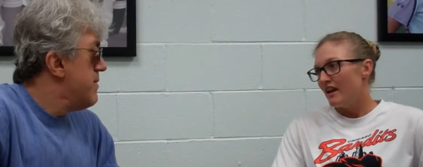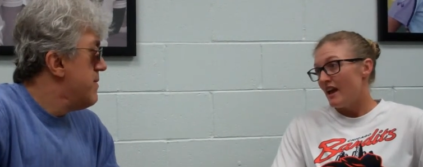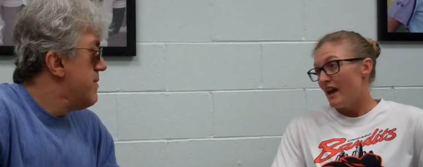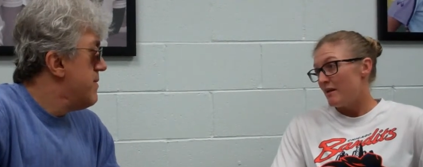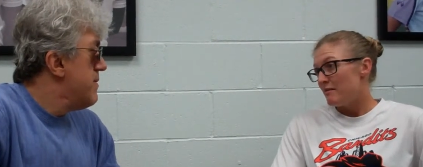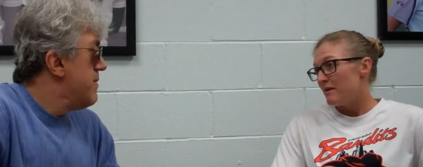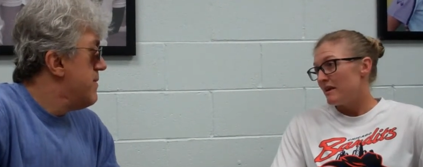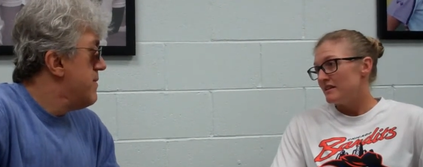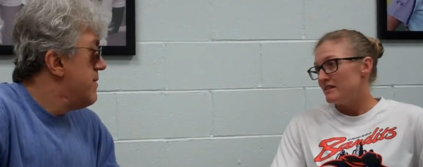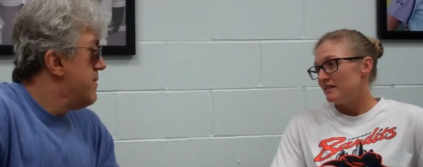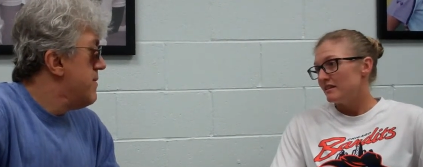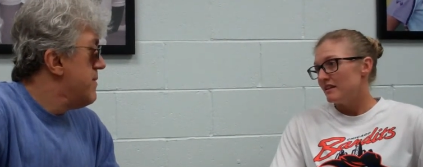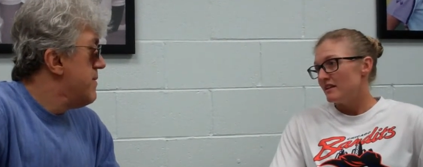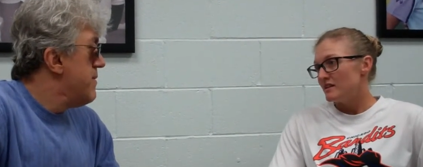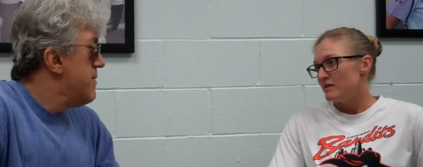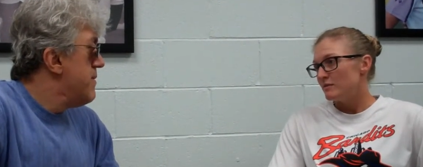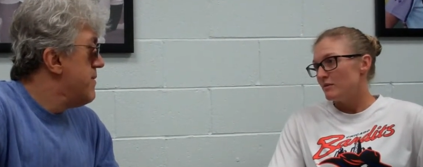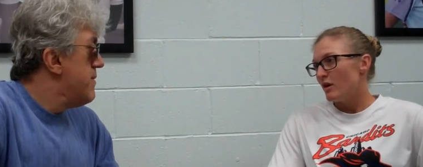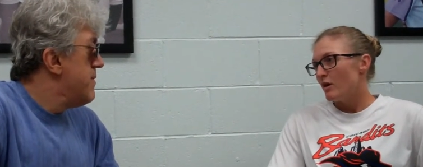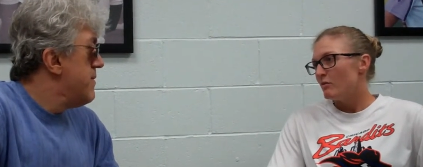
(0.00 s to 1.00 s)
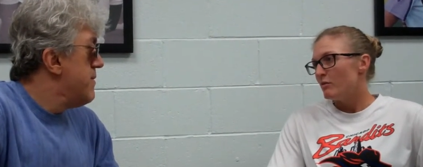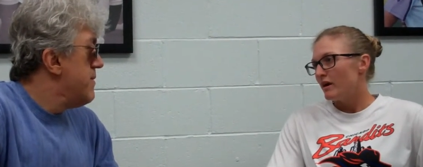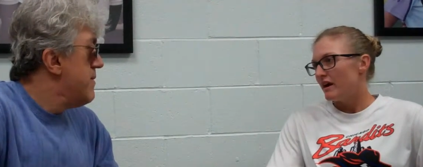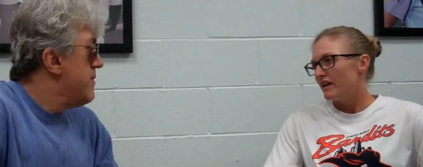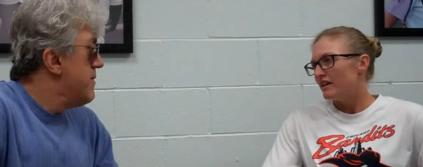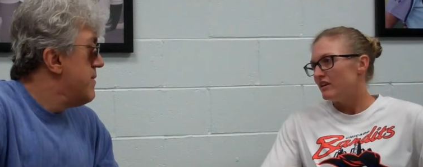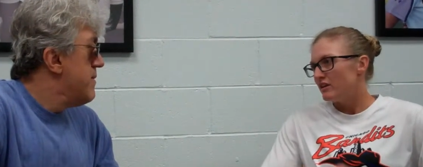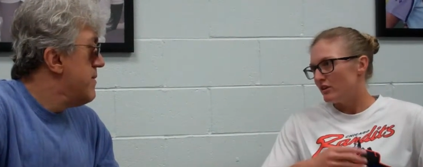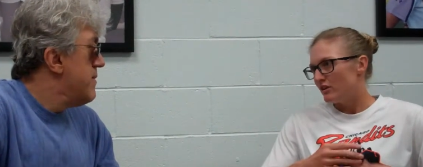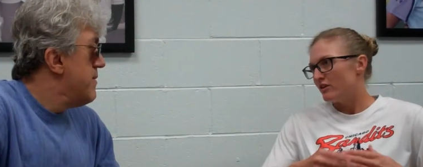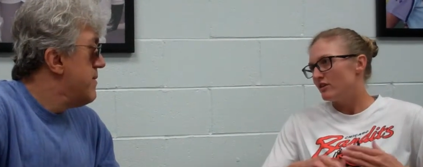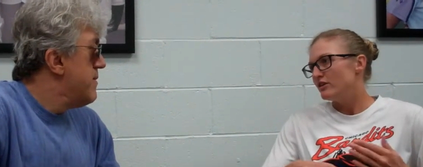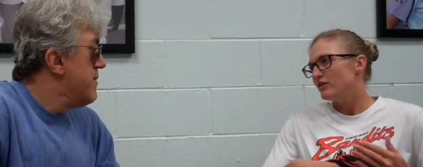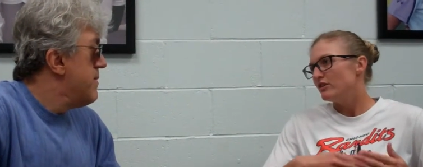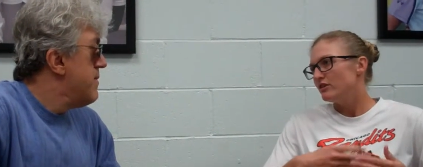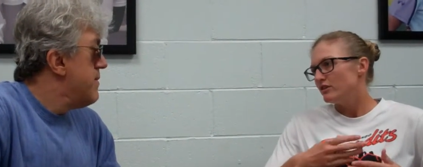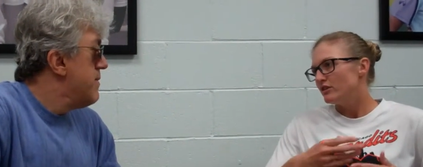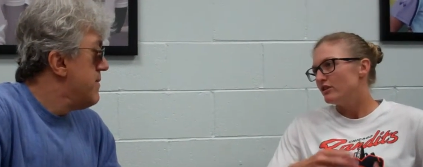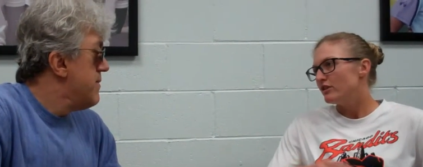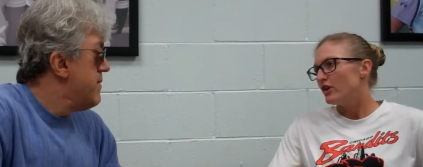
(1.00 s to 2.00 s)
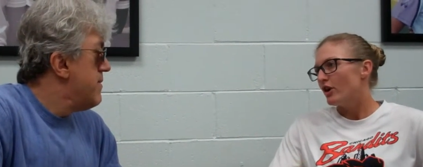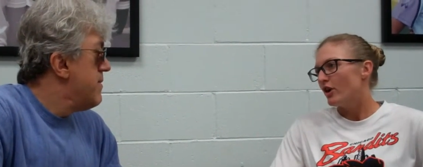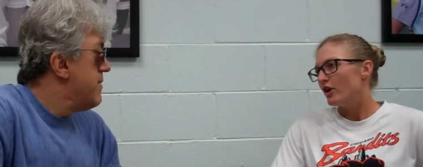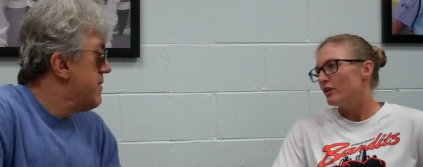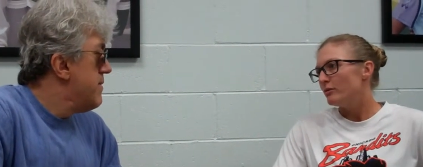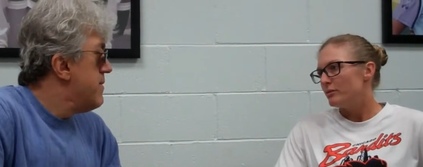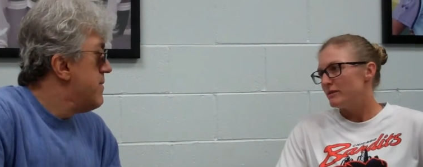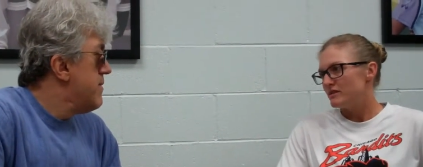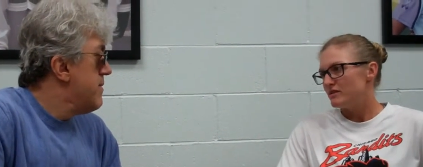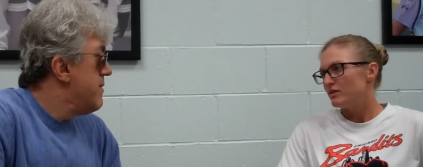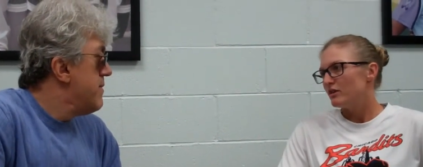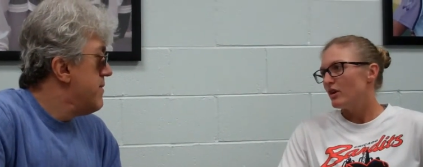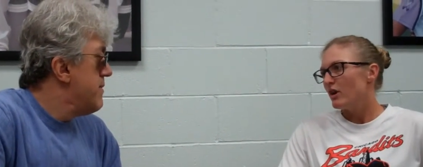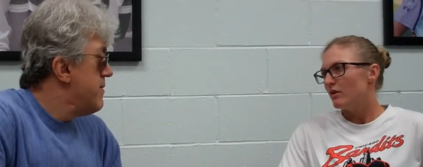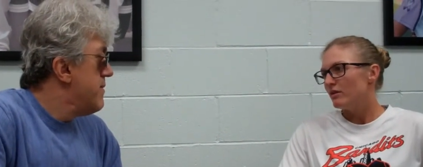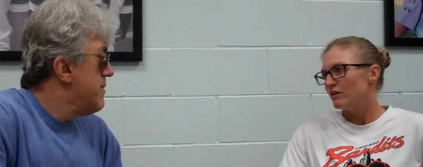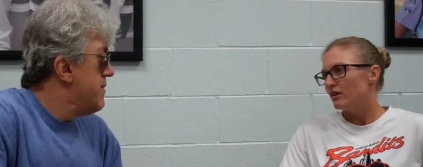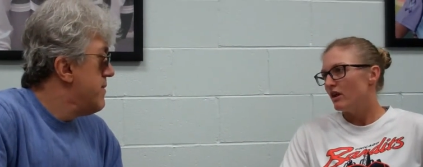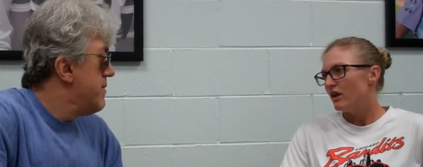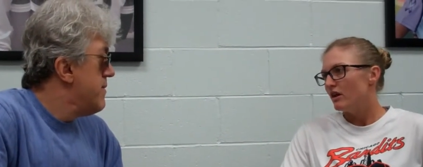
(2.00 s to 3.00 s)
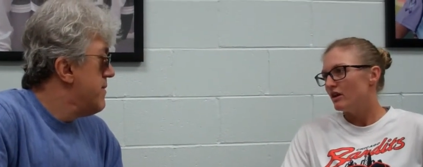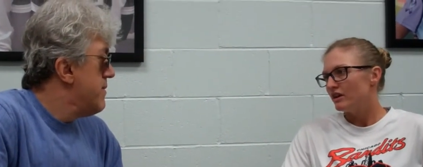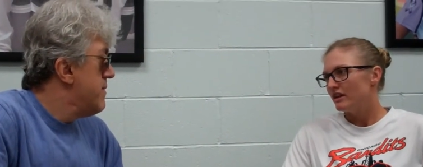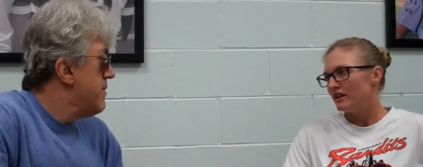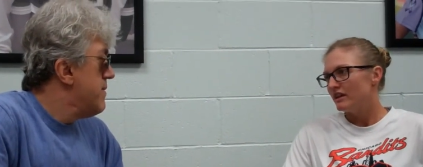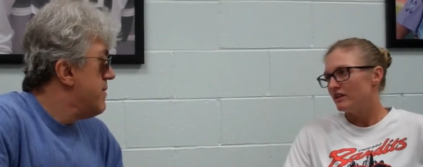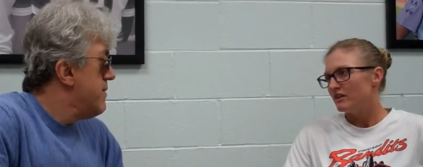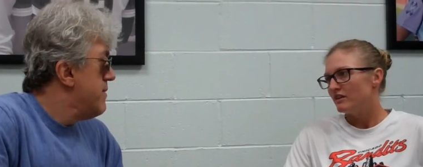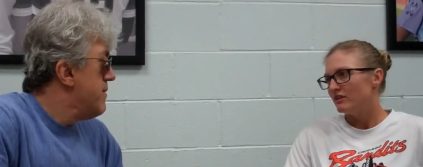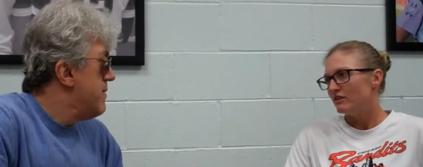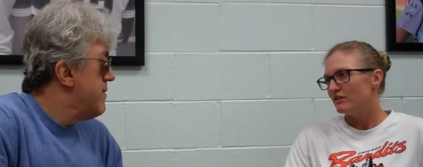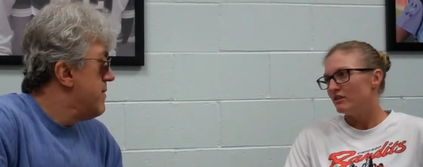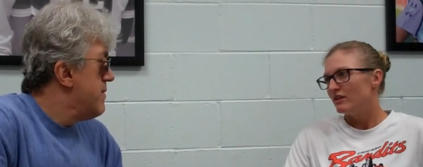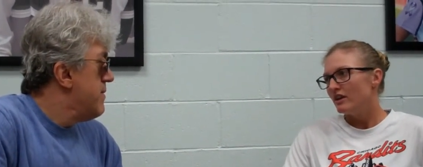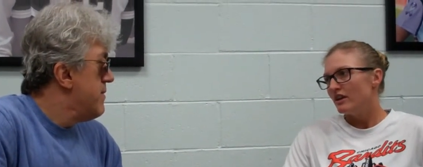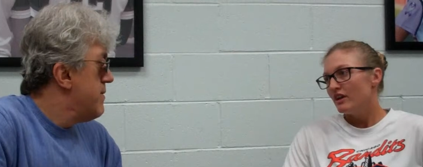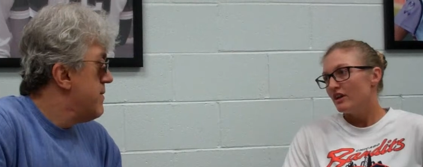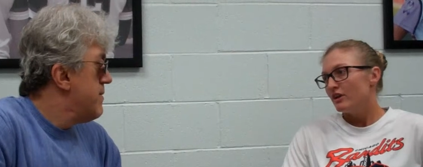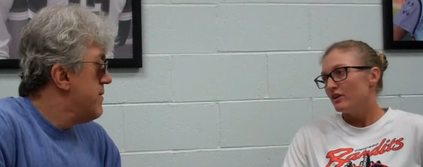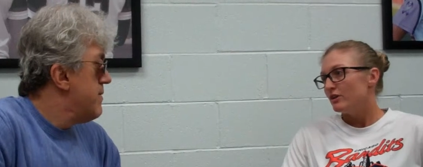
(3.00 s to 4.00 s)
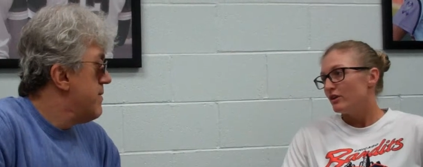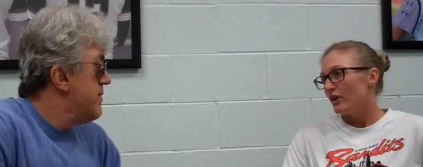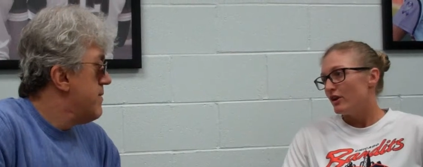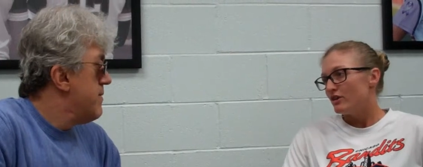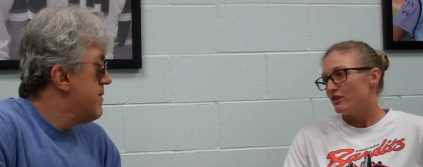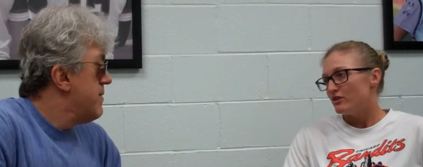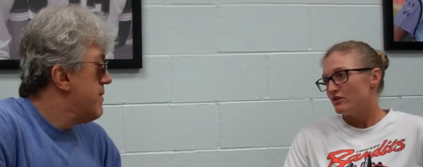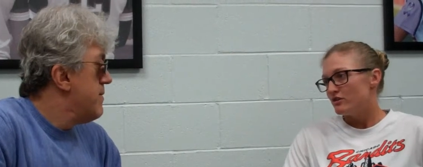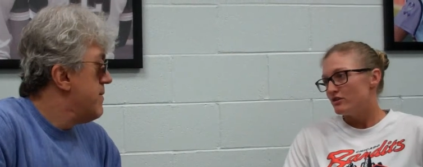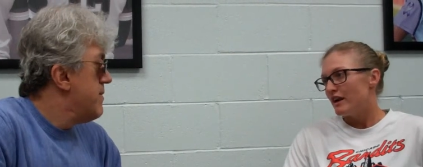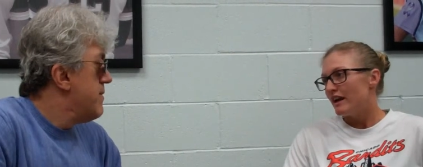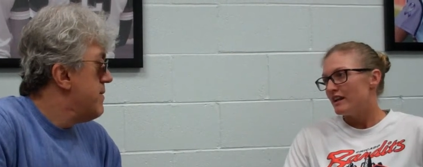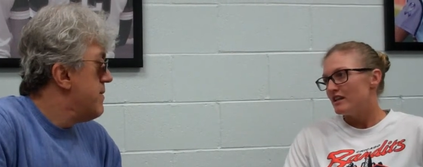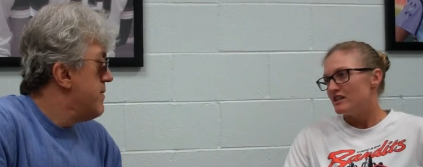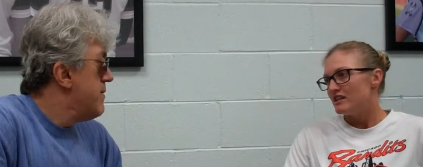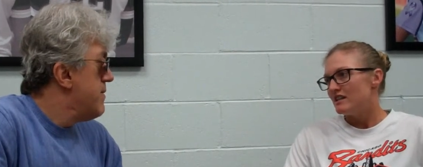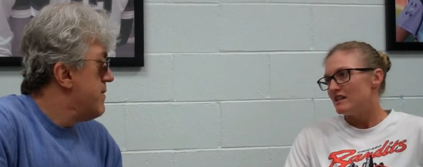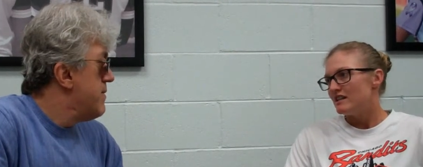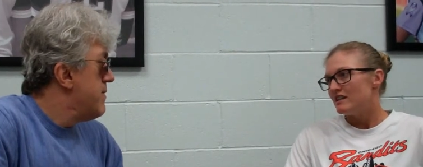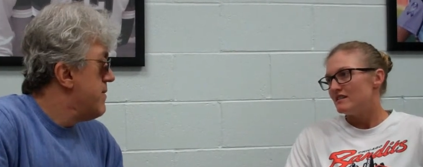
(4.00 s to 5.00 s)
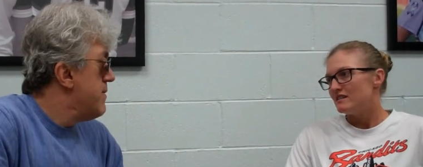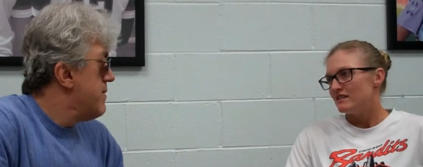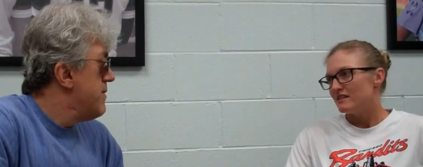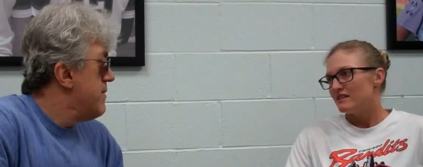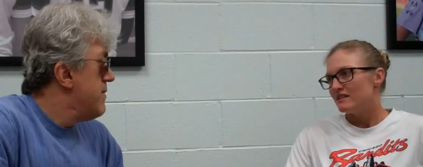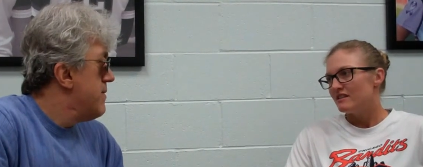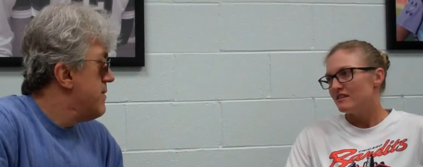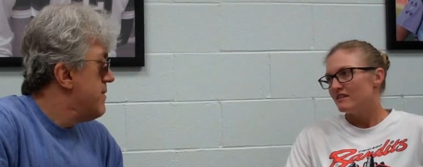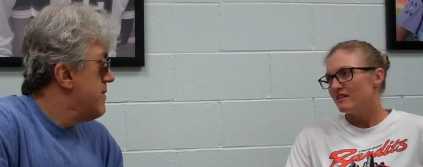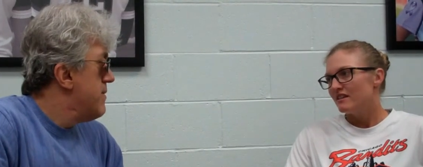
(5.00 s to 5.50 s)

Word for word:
Speaker 1: and mentally as well. But you know, you, you cope as you go along, and you, you learn new strategies, and